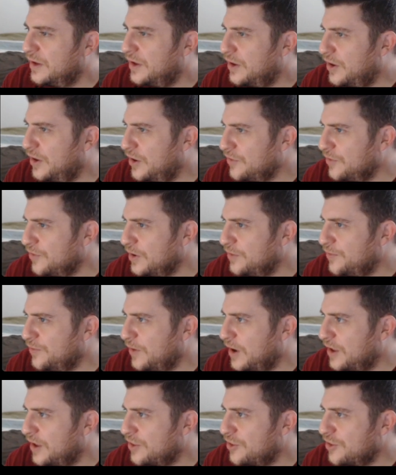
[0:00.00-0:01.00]
a
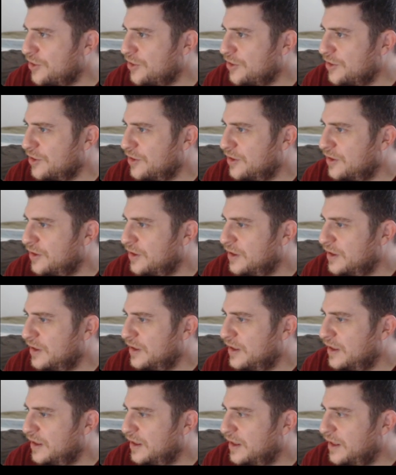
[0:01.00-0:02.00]
refresh,
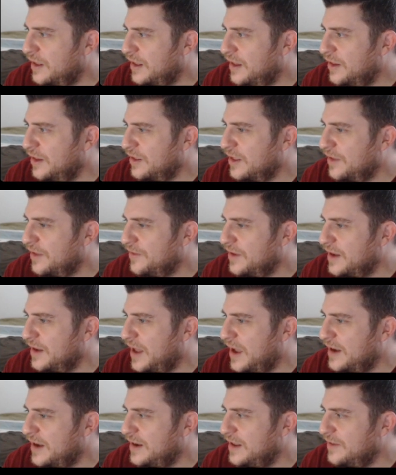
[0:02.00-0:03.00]
it'll give you an
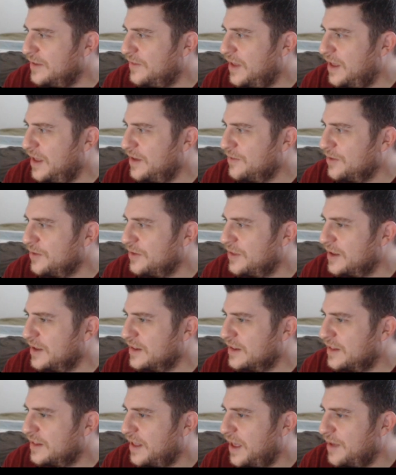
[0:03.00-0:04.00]
idea of everything
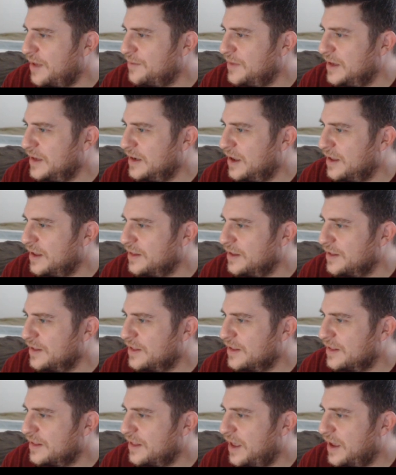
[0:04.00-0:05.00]
that's happening on this
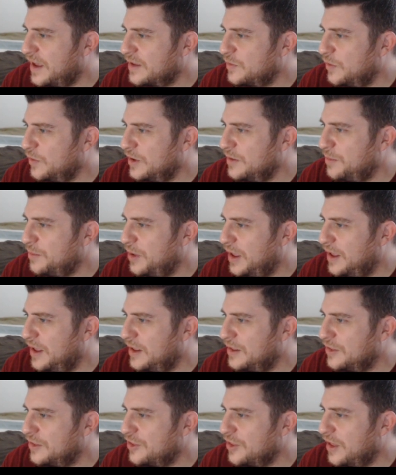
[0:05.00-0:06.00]
exact one
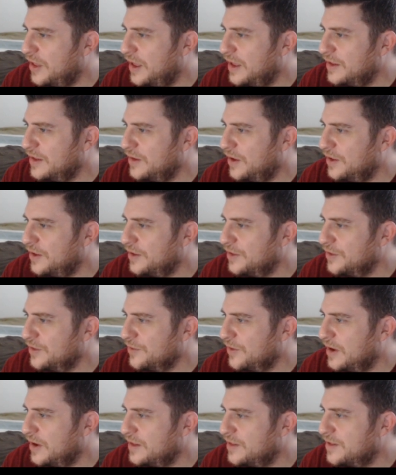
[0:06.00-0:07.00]
page. And all of the
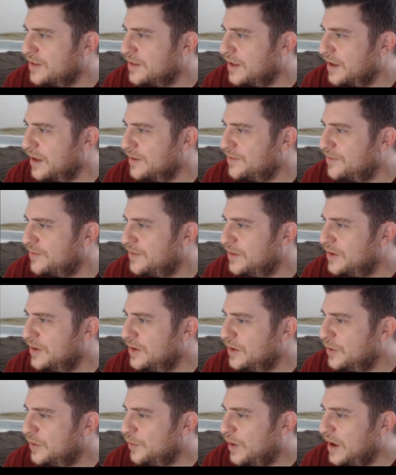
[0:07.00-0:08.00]
red stuff,
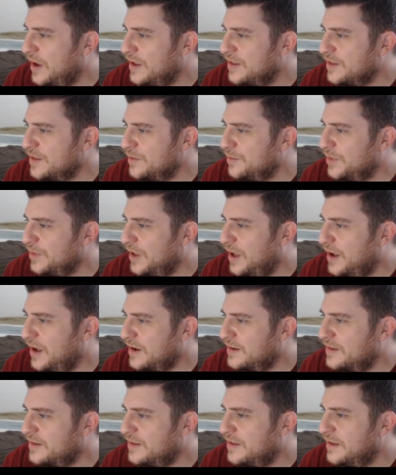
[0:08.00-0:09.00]
why is it
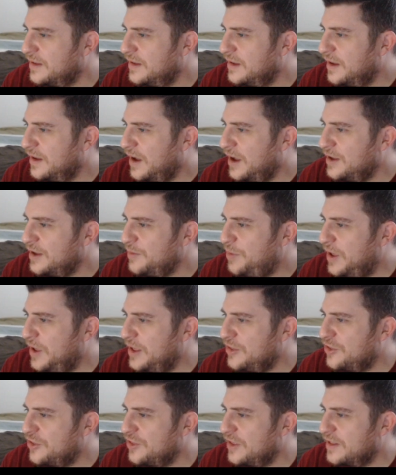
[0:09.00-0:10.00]
blocked? On a
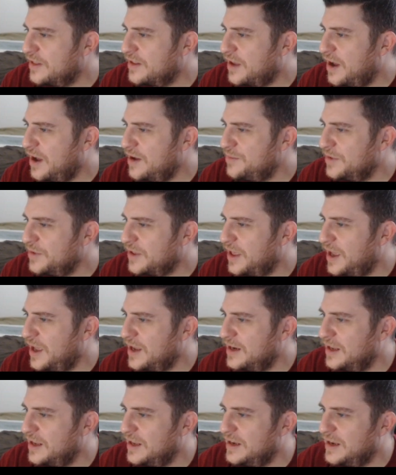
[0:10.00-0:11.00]
page this
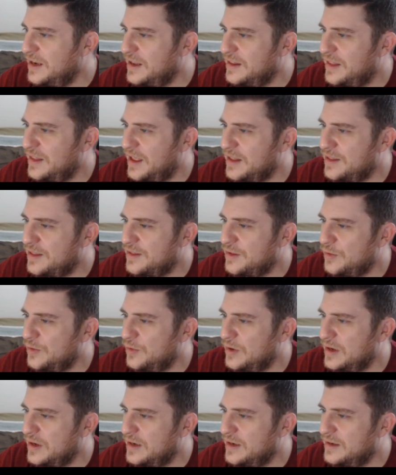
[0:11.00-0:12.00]
complicated that's
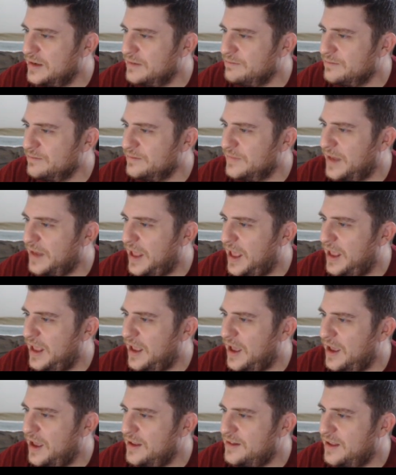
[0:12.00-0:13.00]
doing
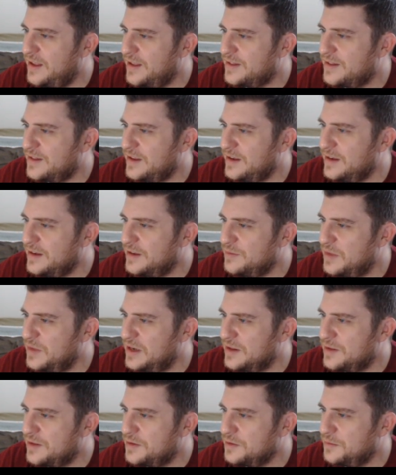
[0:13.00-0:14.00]
AI testing
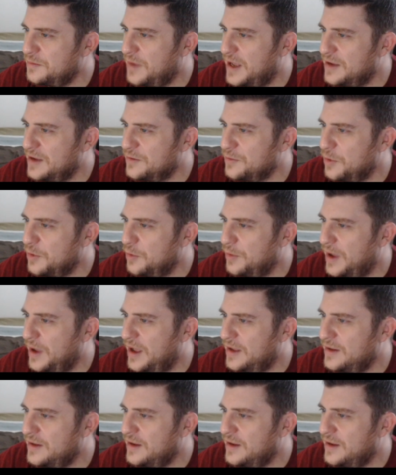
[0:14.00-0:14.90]
administered by a robot,